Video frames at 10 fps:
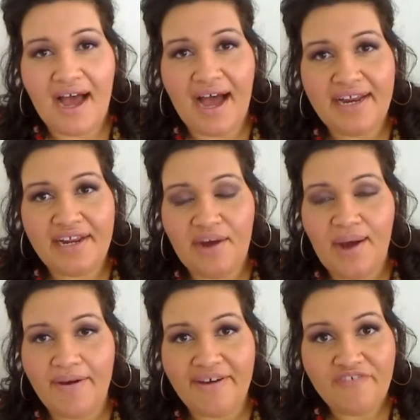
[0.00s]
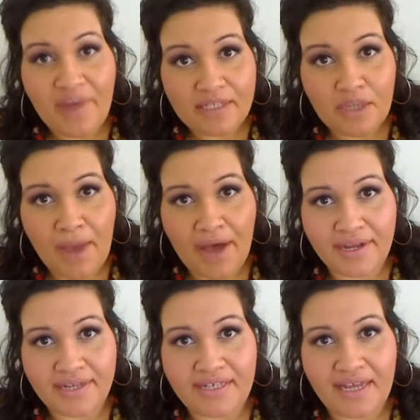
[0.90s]
I didn't know how I felt about
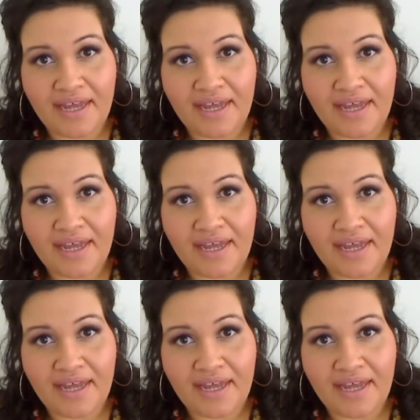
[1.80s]
it.